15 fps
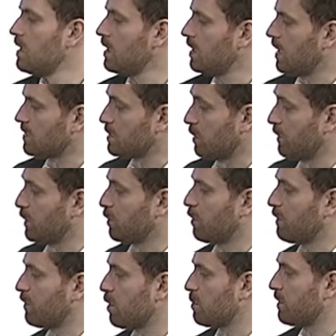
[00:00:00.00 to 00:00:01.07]
And so if you're a
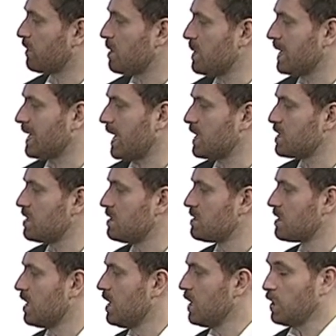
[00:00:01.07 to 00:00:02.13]
reformer of communications,
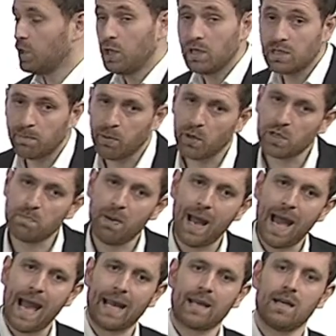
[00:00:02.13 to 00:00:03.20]
you need to push
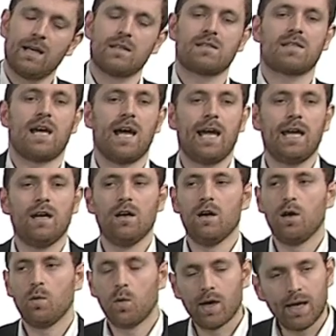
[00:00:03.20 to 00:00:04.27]
back and say,
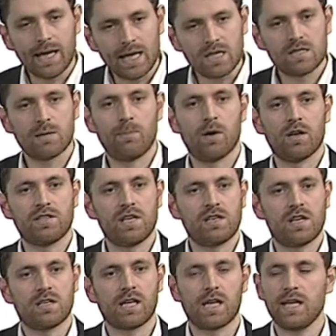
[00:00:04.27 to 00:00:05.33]
well, is the policy
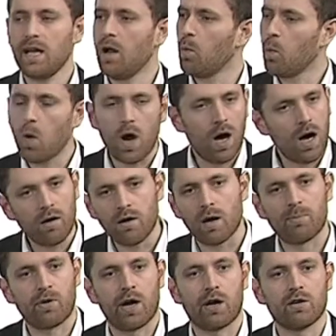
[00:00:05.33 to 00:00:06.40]
agenda clear? What are our
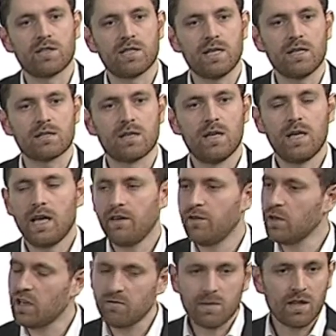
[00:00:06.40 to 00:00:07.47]
priorities? If you
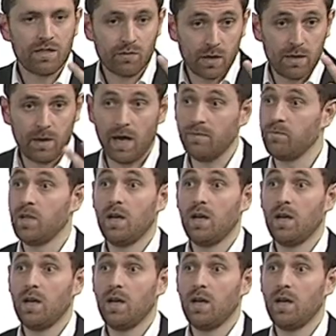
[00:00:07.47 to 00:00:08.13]
give me 3, and